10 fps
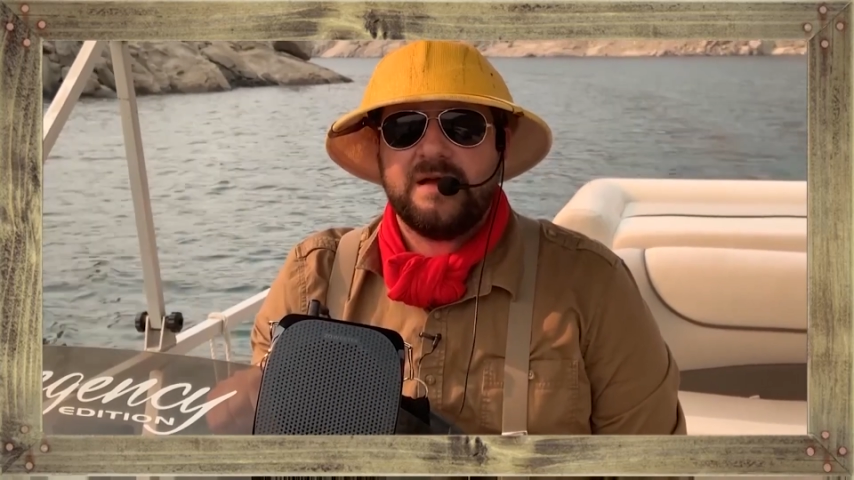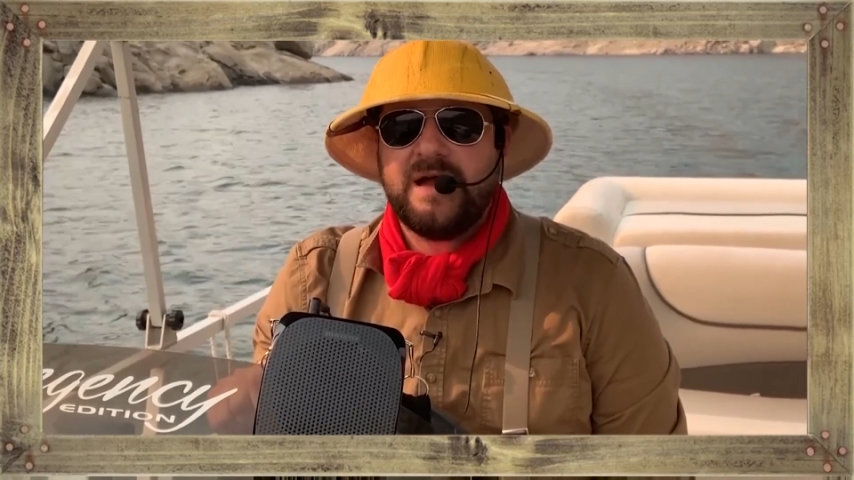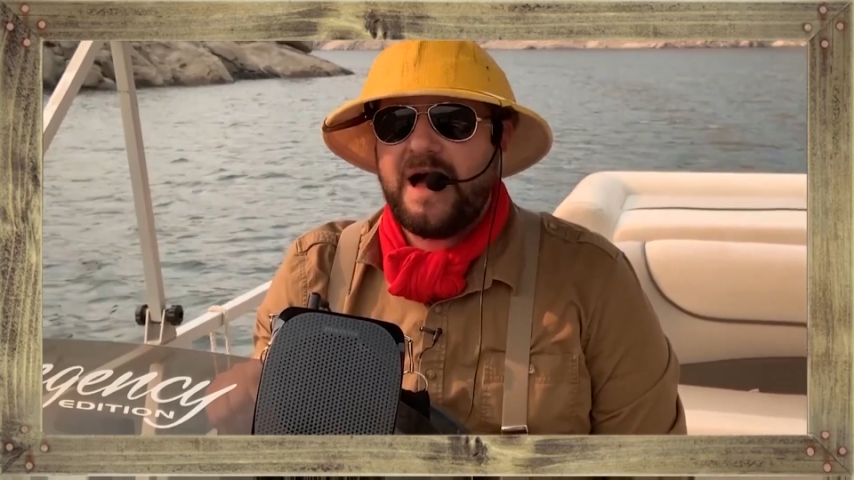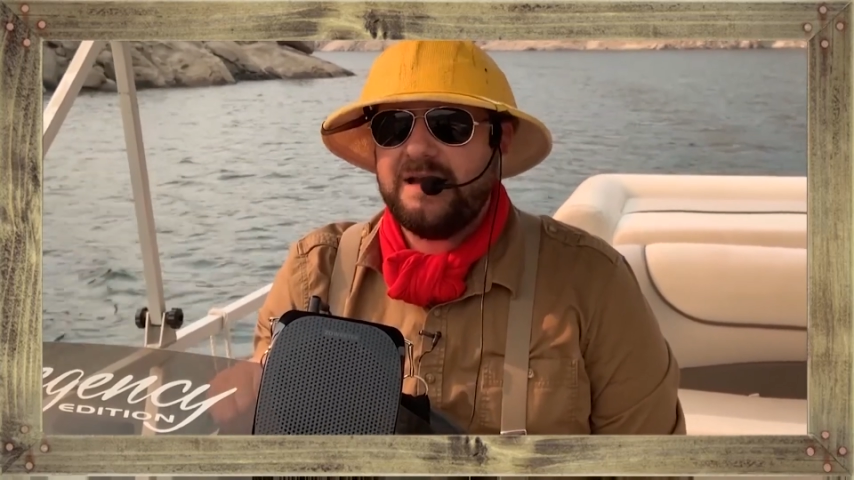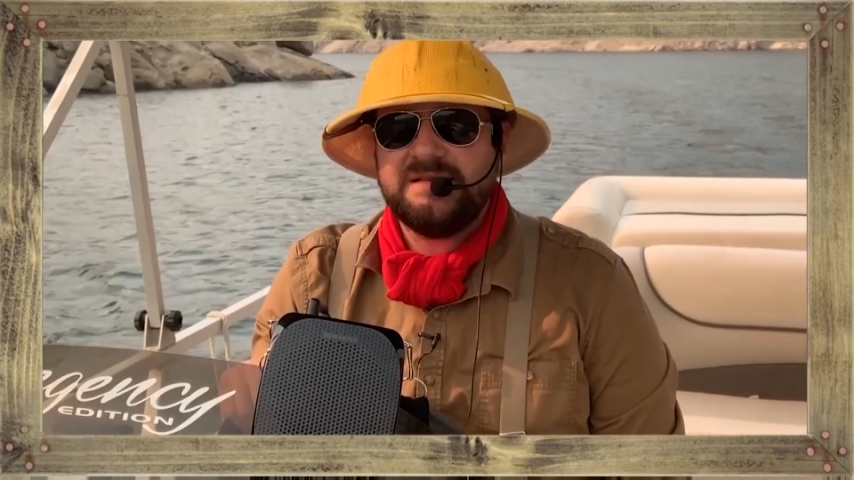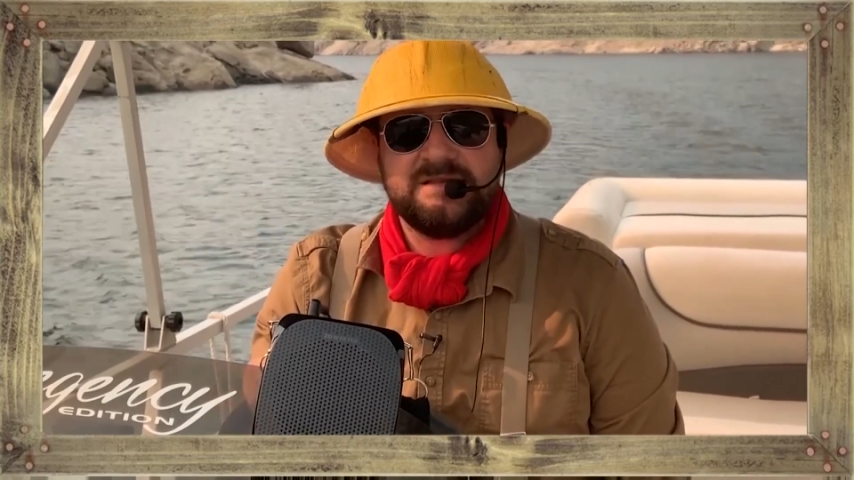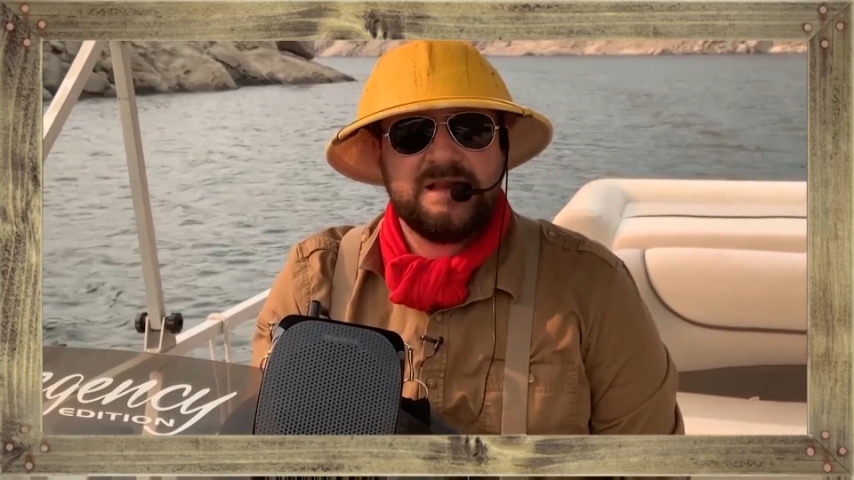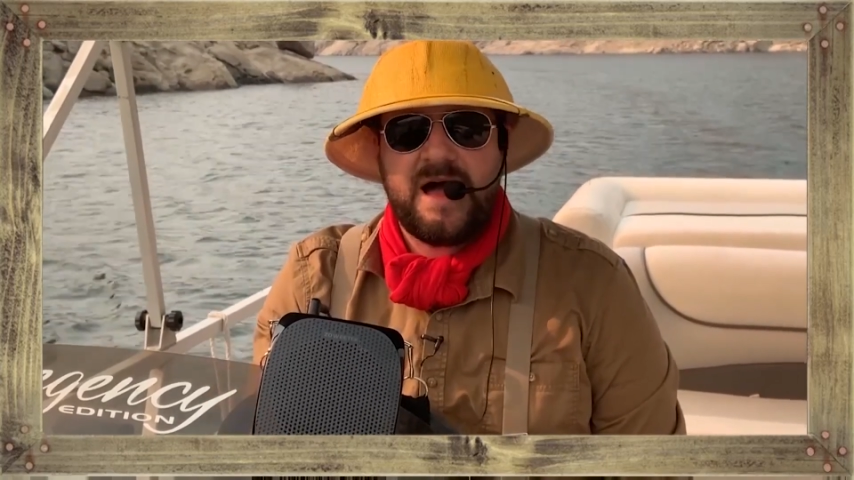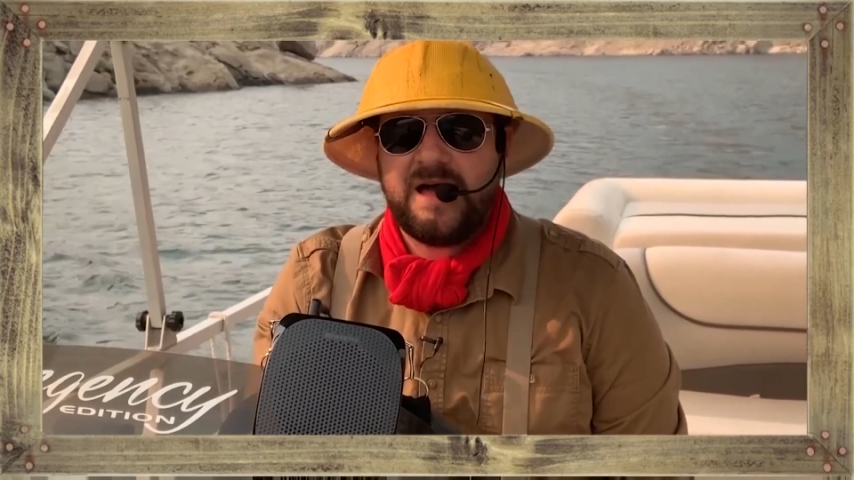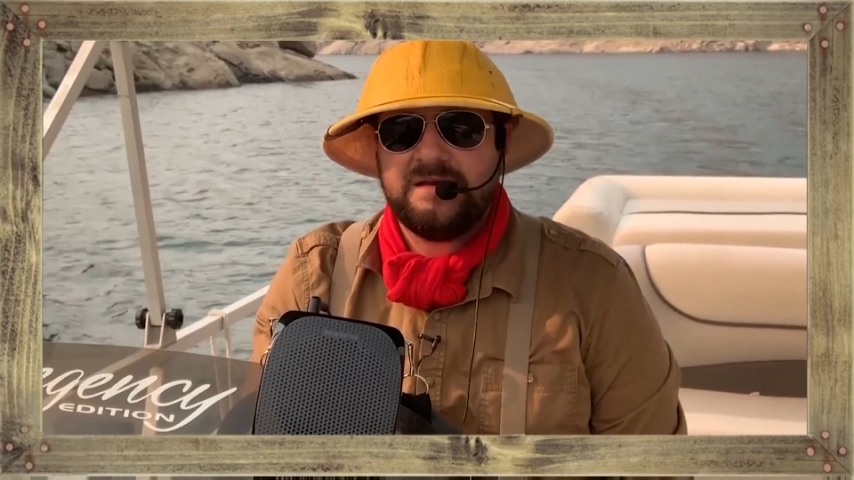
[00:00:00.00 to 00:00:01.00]
God is
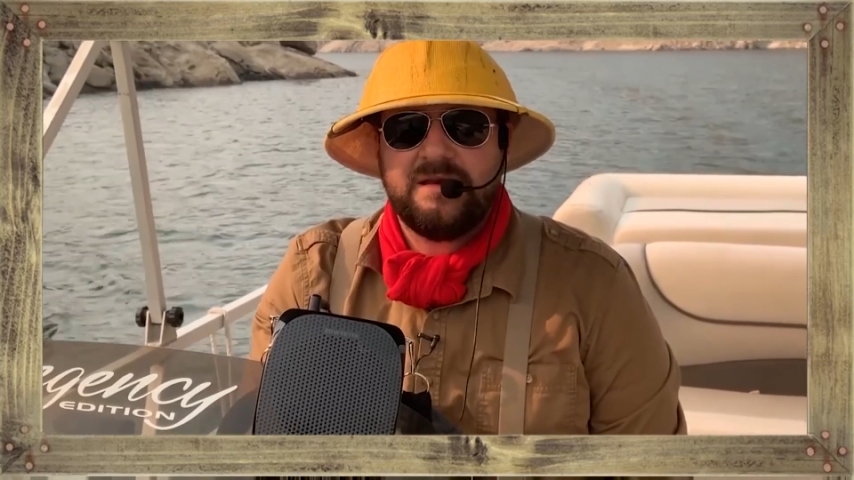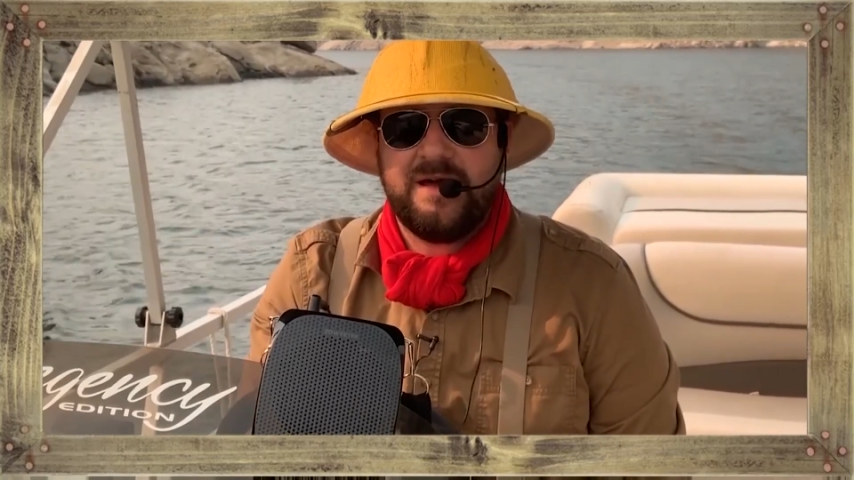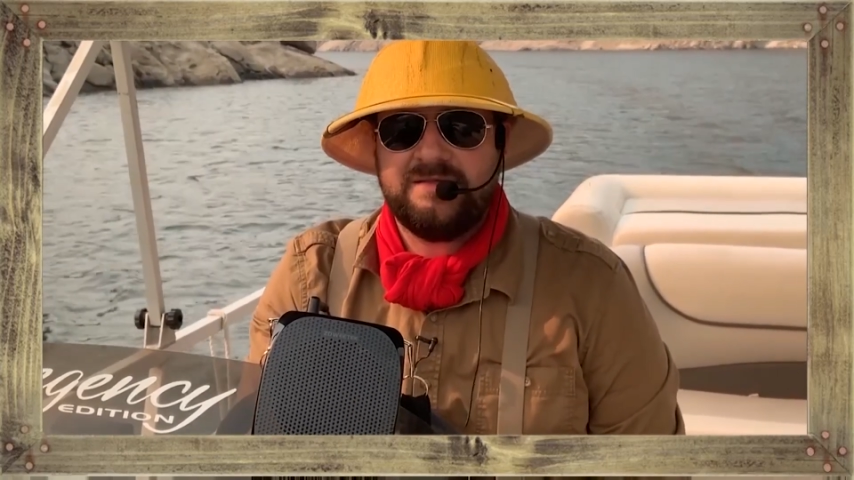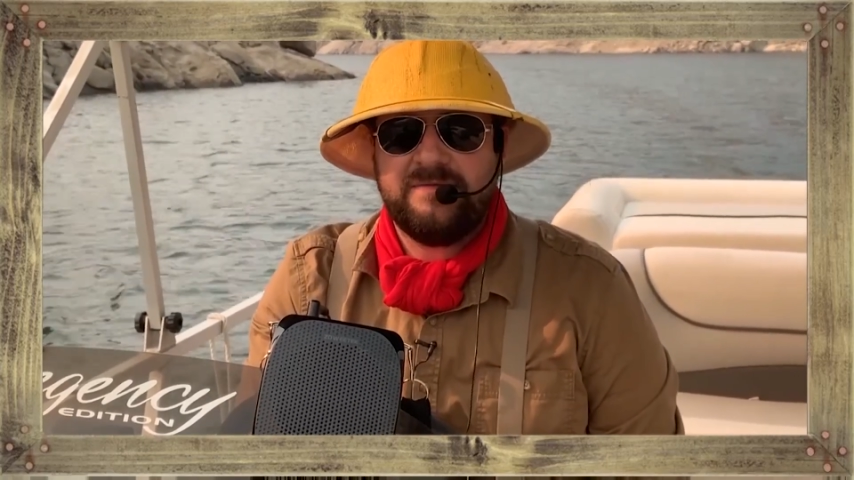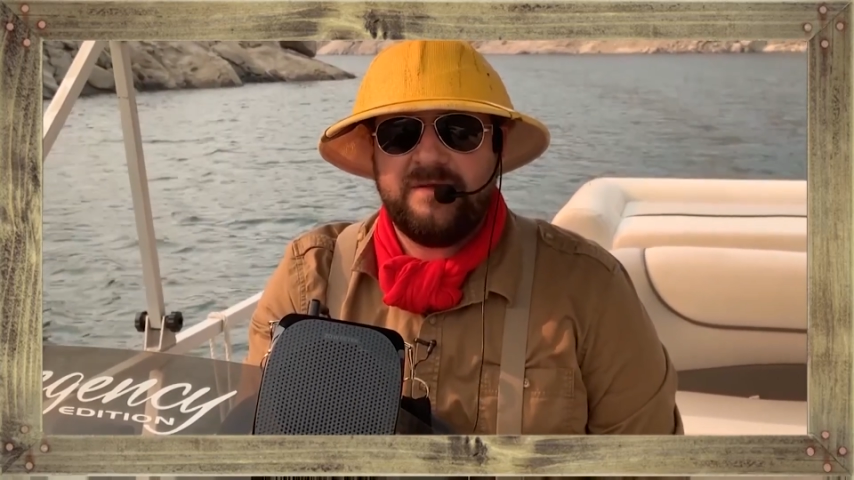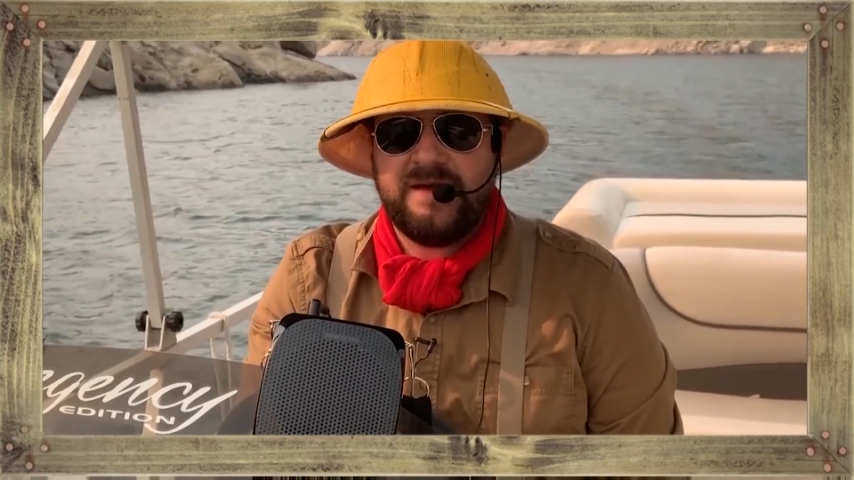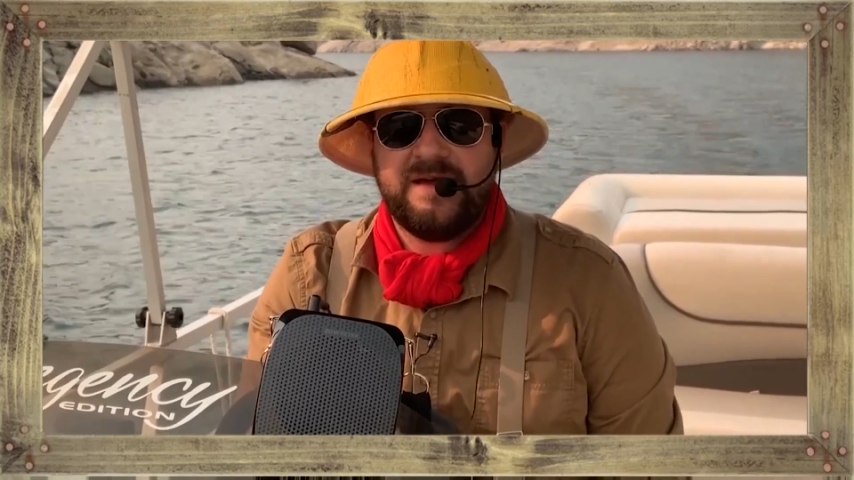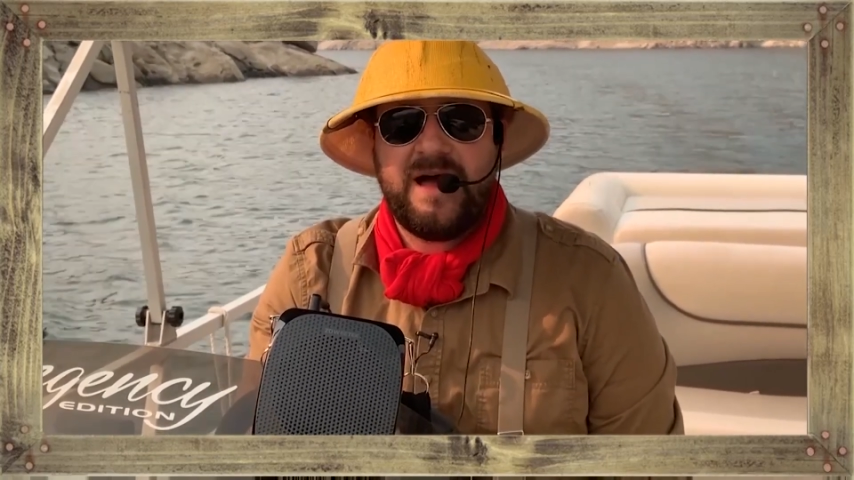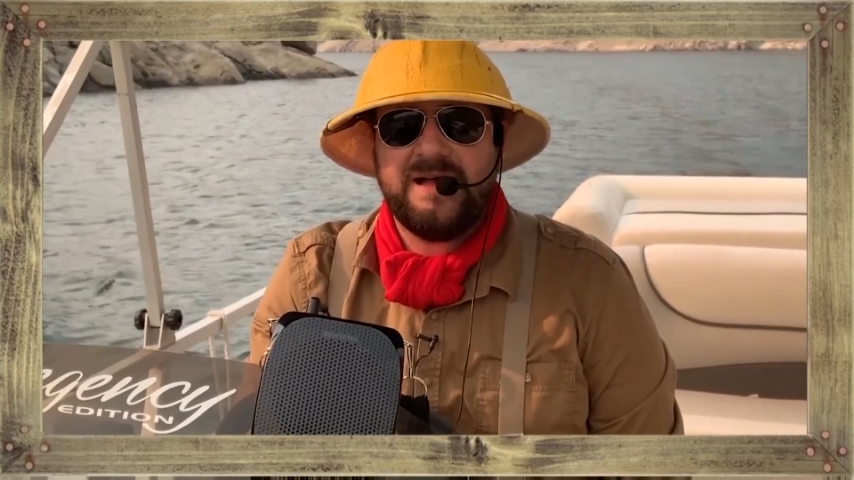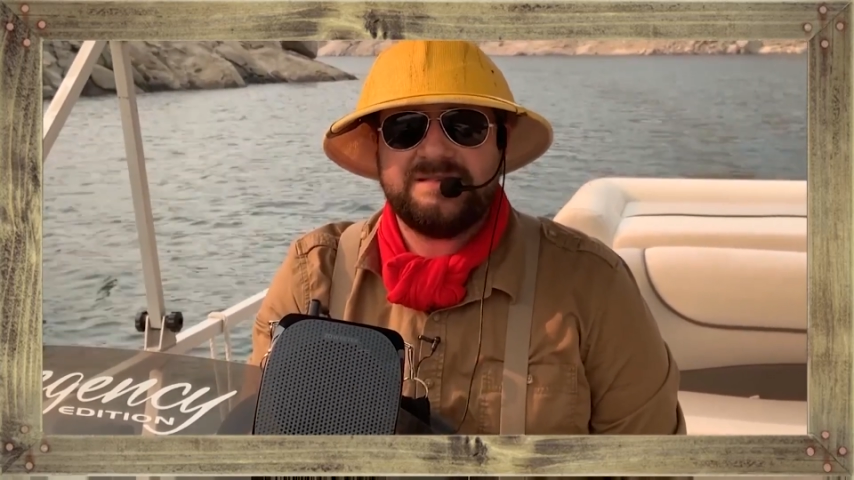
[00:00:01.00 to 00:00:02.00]
not like the
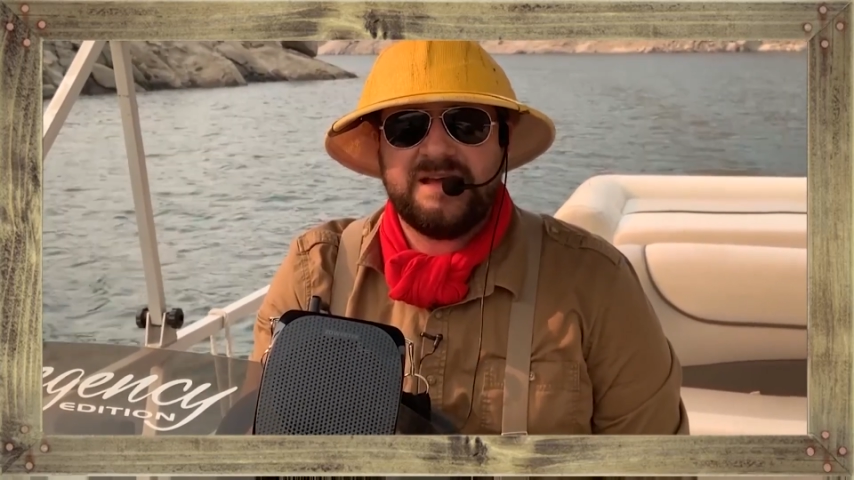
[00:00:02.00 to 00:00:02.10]
fake gods,